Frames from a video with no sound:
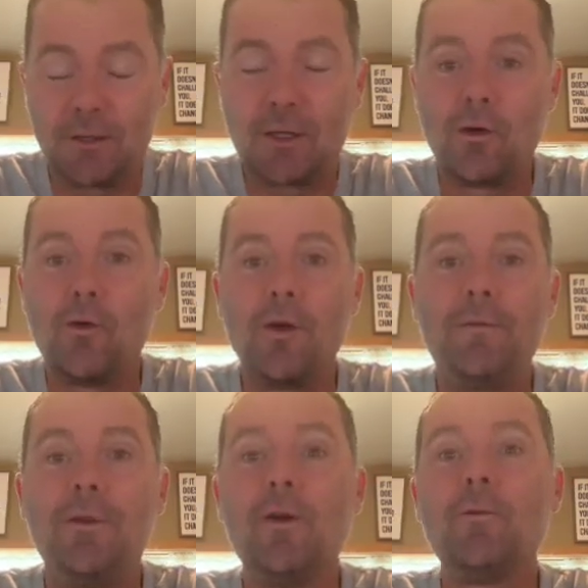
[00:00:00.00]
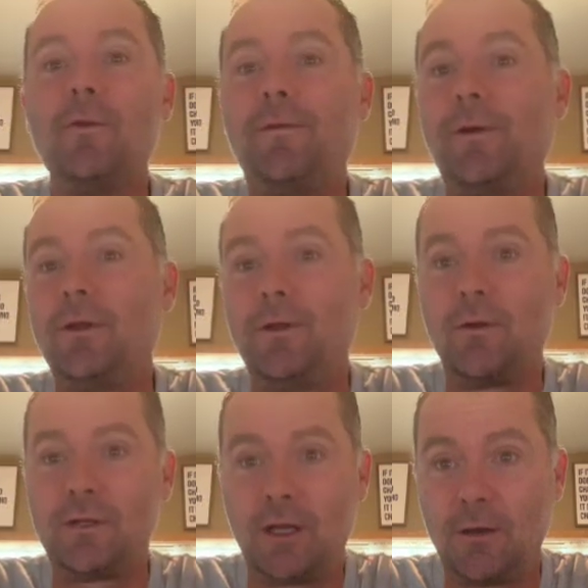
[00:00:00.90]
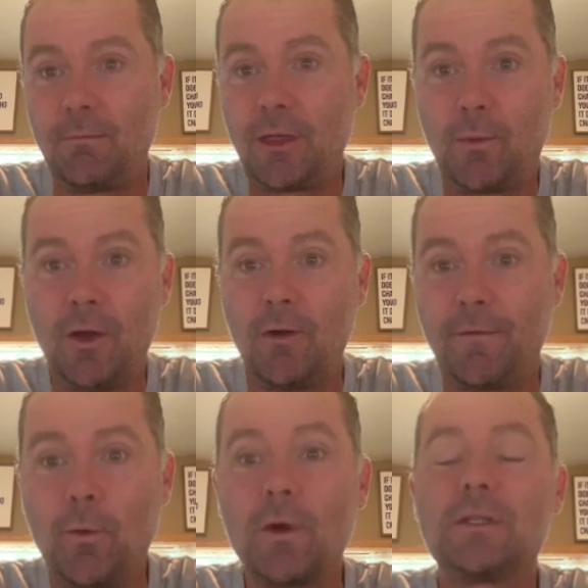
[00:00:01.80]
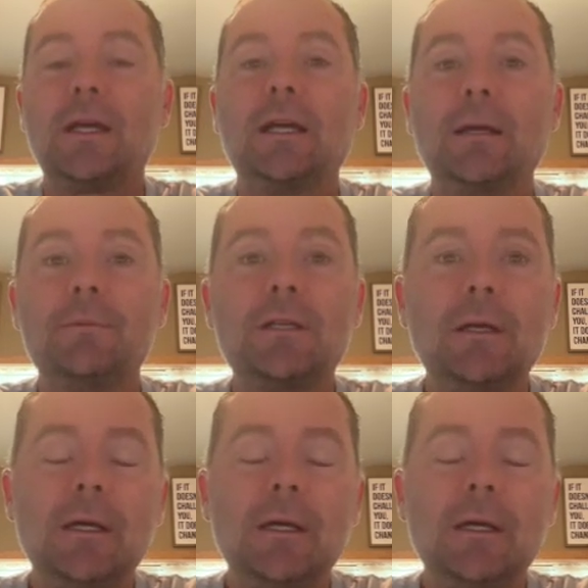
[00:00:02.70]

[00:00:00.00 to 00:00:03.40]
So if you're refilling your tub 3 or 4 times,